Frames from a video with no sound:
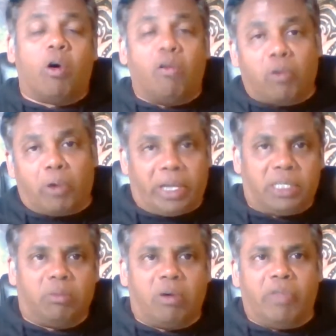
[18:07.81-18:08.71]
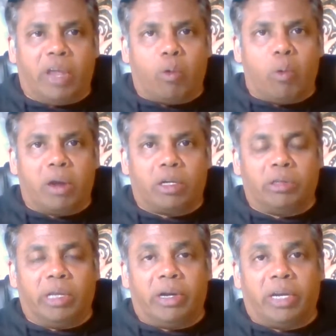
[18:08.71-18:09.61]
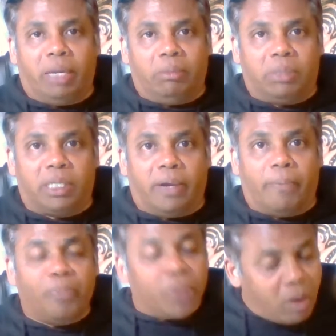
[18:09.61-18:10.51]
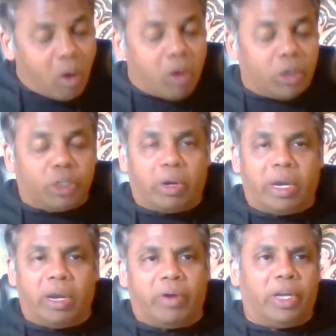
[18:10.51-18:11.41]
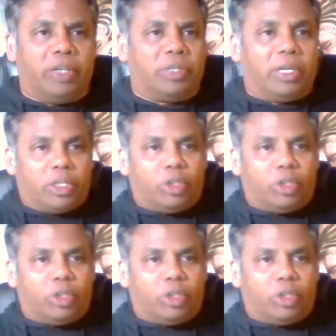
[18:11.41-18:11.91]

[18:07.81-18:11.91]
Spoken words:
offloading some of that work to their teams onshore here in New Zealand.